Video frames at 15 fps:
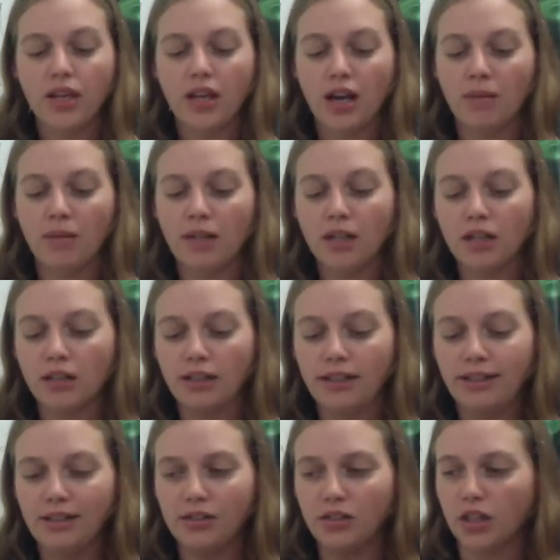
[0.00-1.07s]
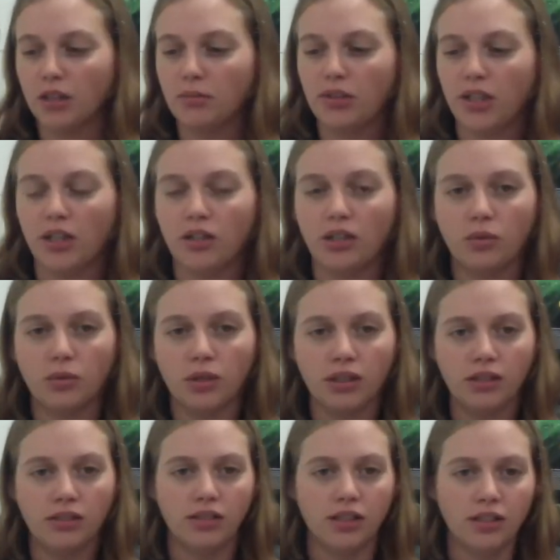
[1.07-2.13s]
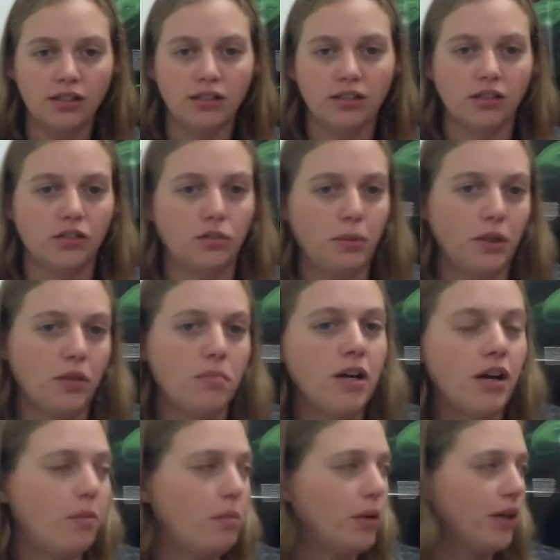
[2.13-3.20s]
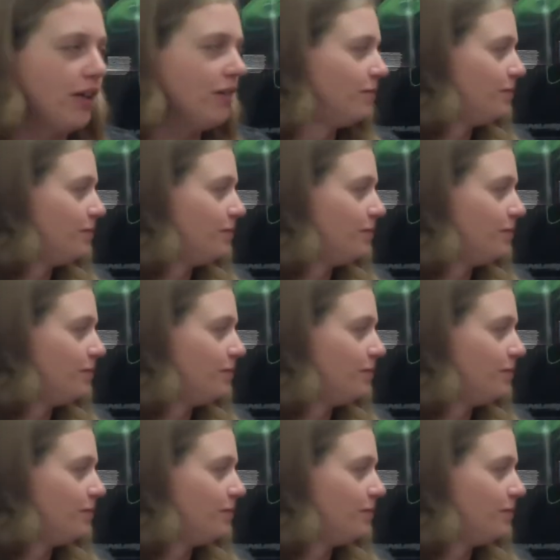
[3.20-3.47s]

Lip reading: I'm going to clean these cups out and we're going to set this experiment up again.